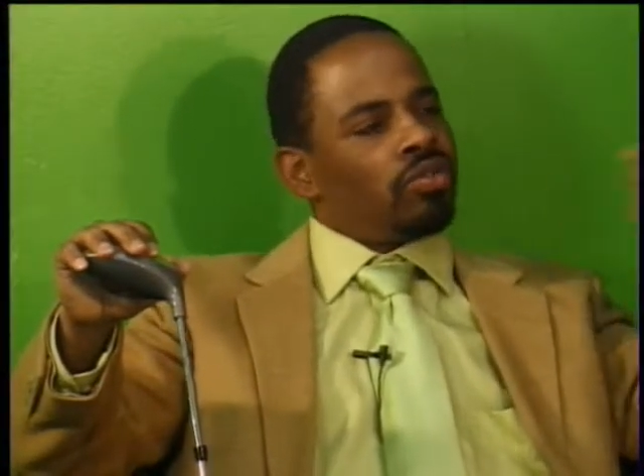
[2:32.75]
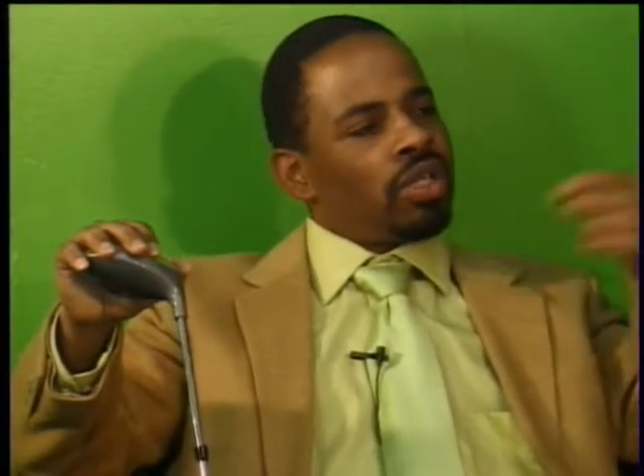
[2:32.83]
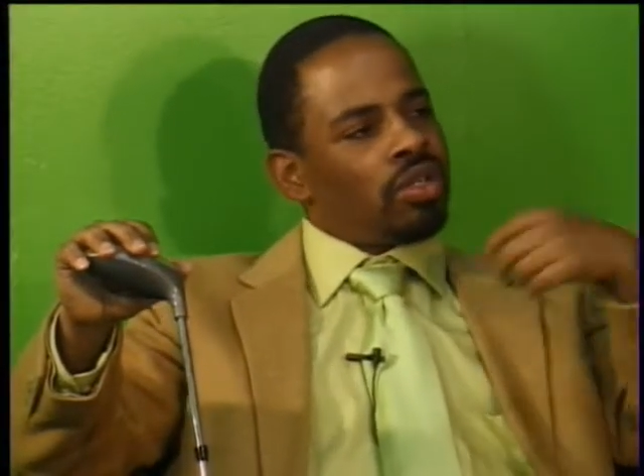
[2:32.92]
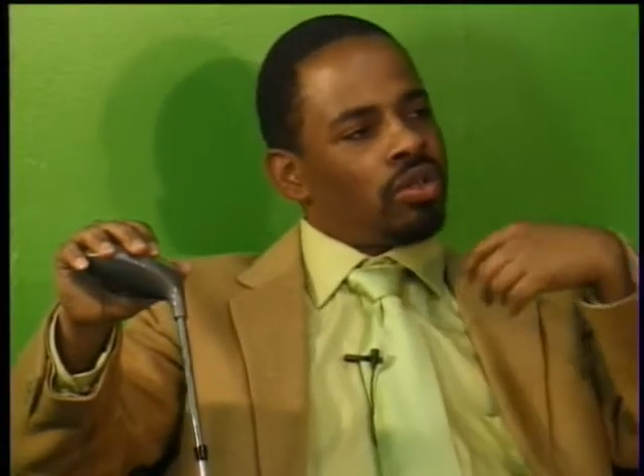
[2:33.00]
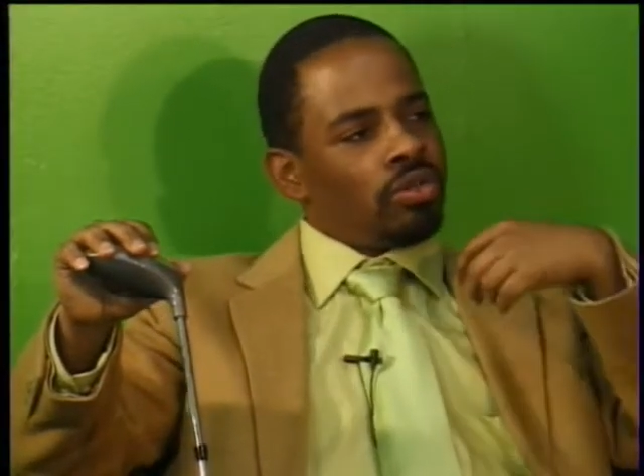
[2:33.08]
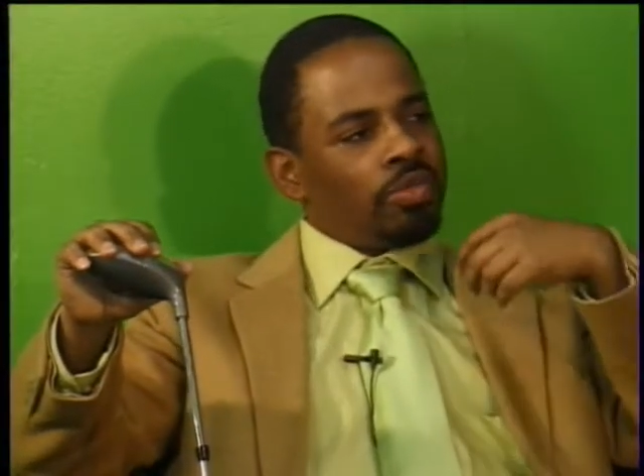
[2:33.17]

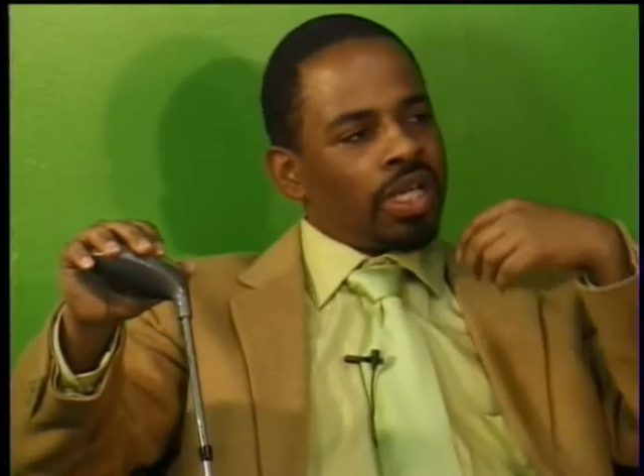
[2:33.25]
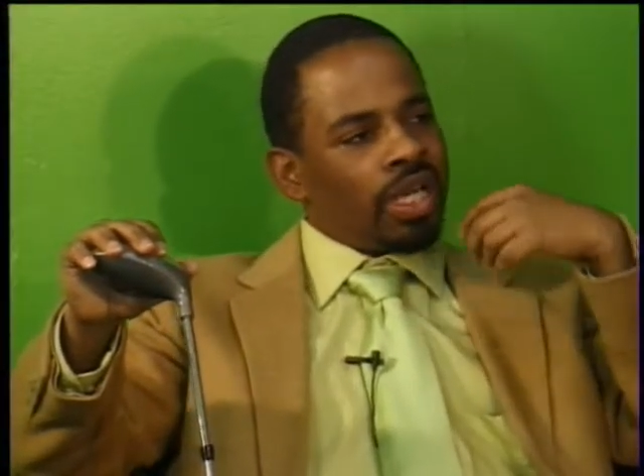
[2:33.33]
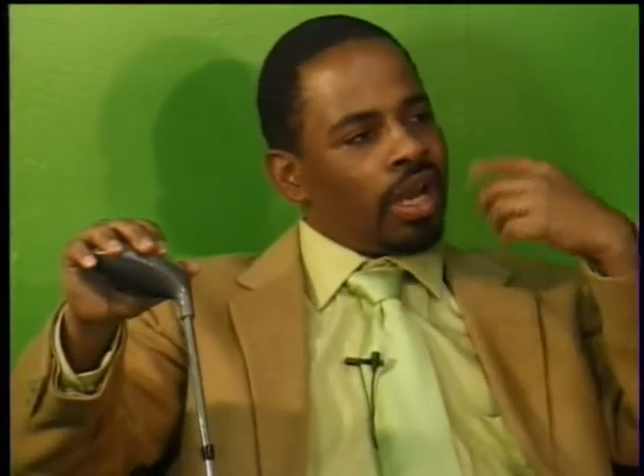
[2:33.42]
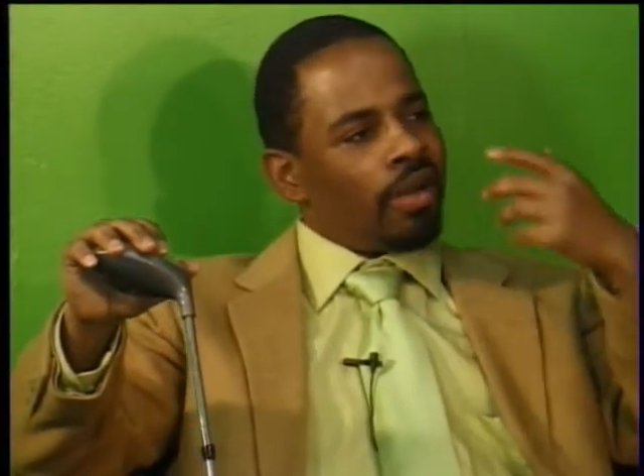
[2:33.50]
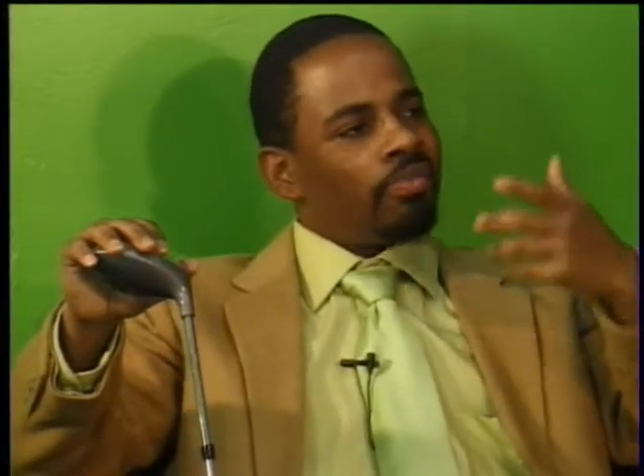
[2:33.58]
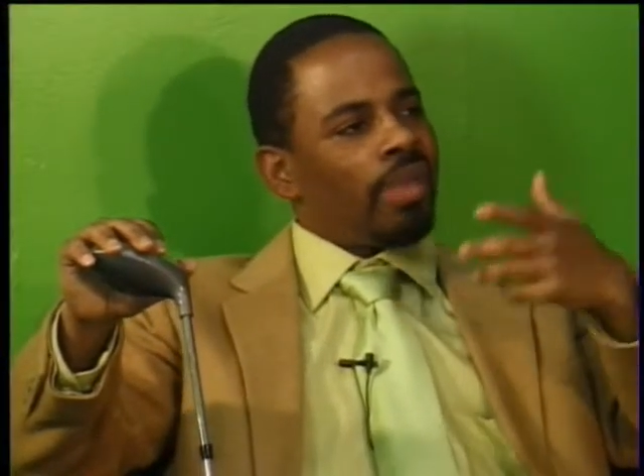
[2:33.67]
recoup and
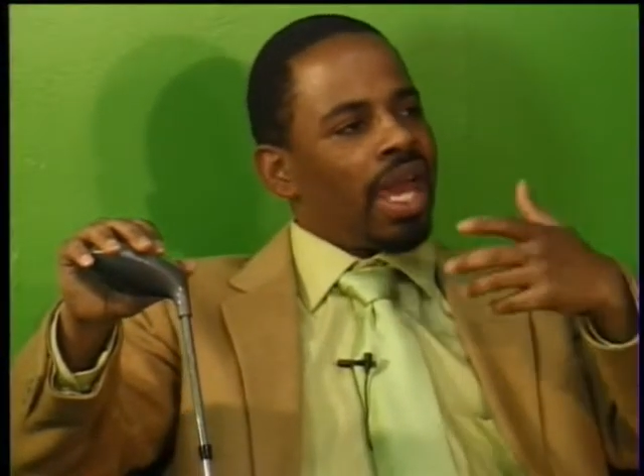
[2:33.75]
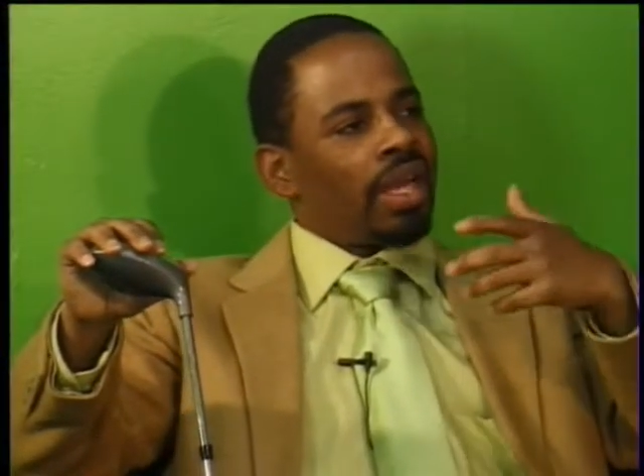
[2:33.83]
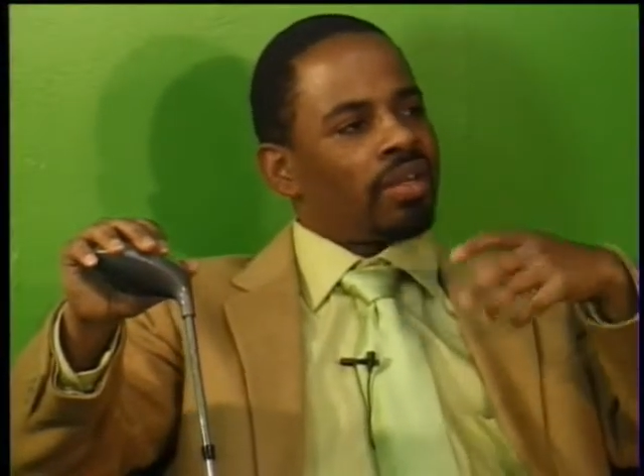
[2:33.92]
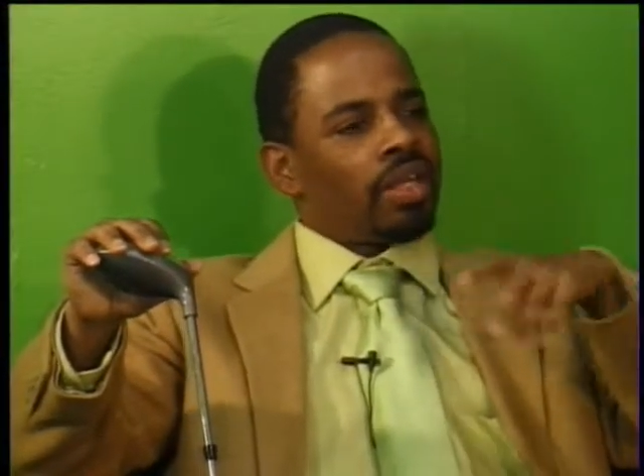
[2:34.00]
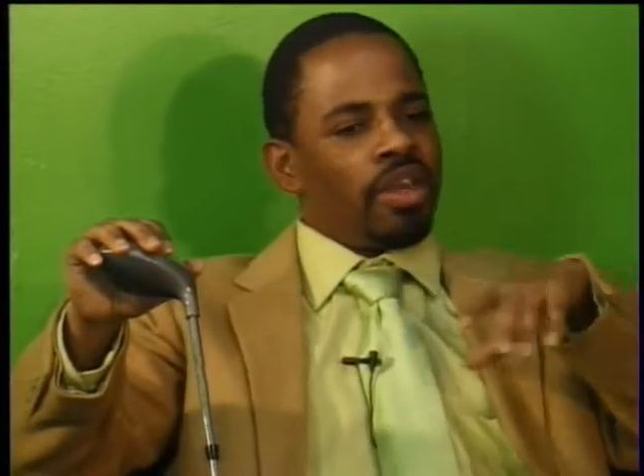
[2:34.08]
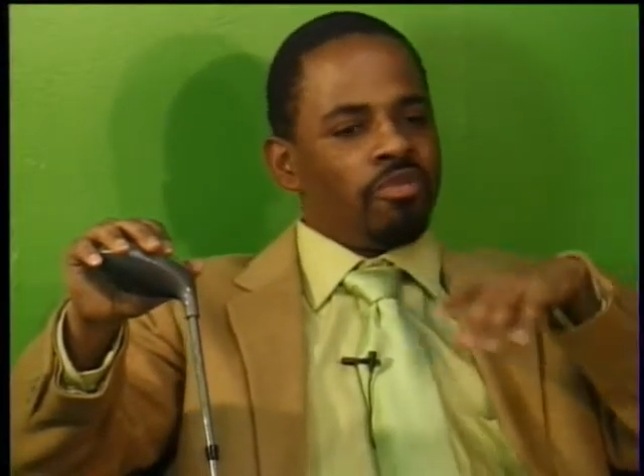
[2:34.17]
come back
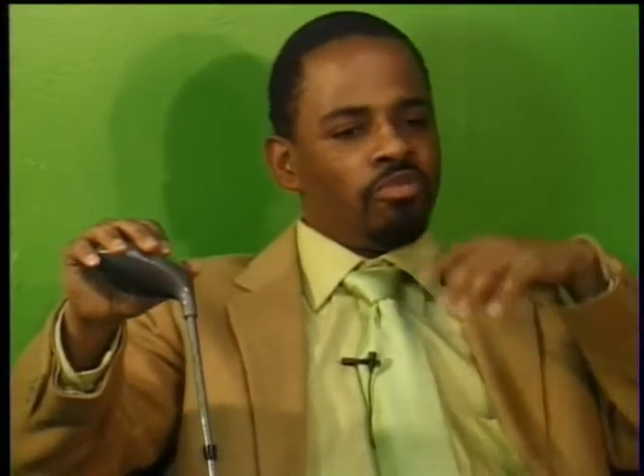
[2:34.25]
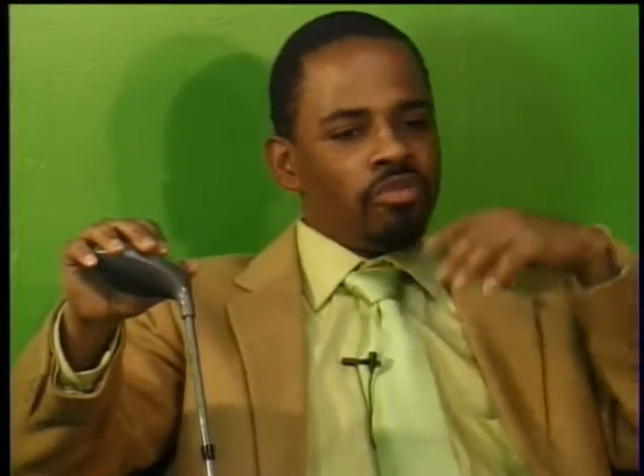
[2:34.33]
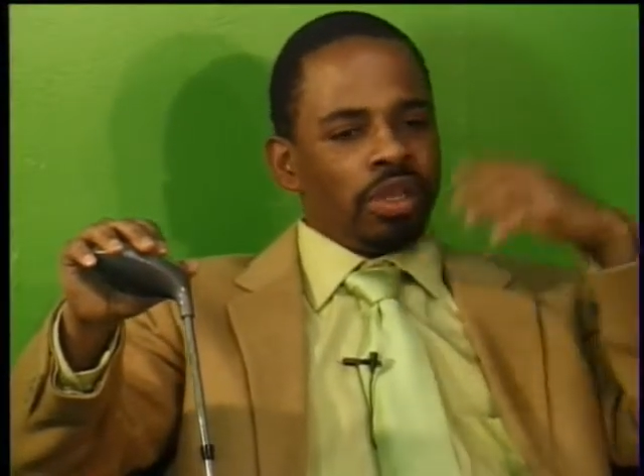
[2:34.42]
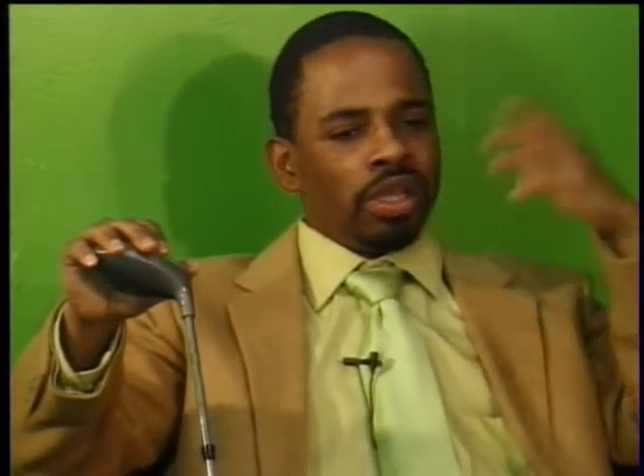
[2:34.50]
and